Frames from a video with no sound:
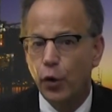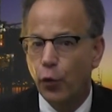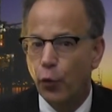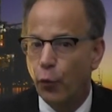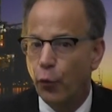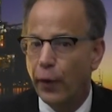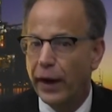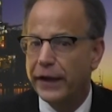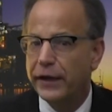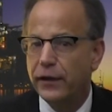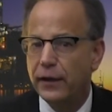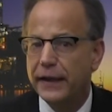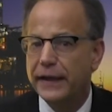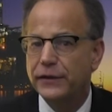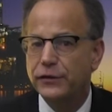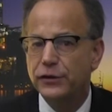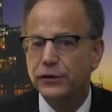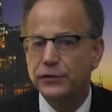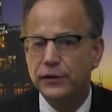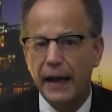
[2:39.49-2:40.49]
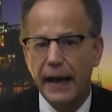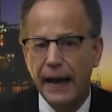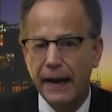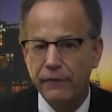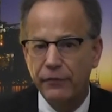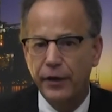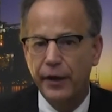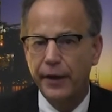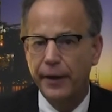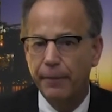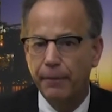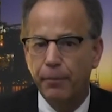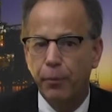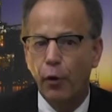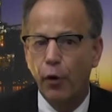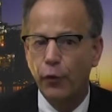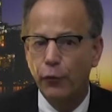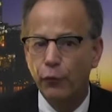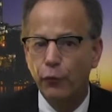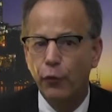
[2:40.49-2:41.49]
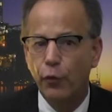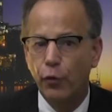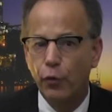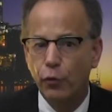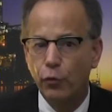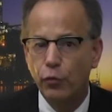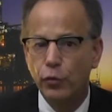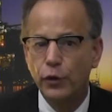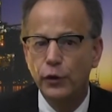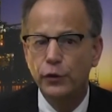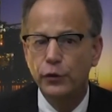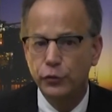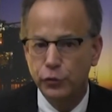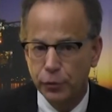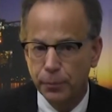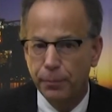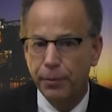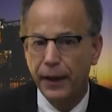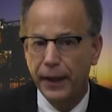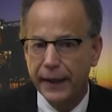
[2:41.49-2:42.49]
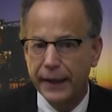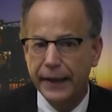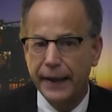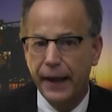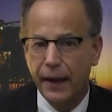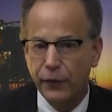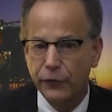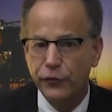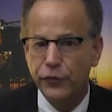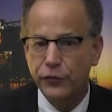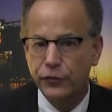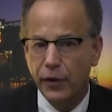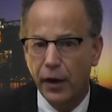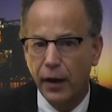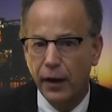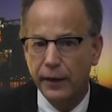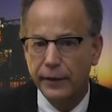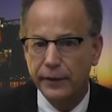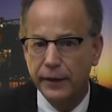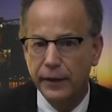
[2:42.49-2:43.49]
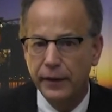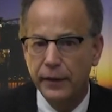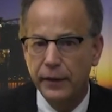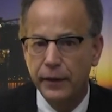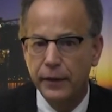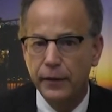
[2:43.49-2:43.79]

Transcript: regulations have an important role to play in our society,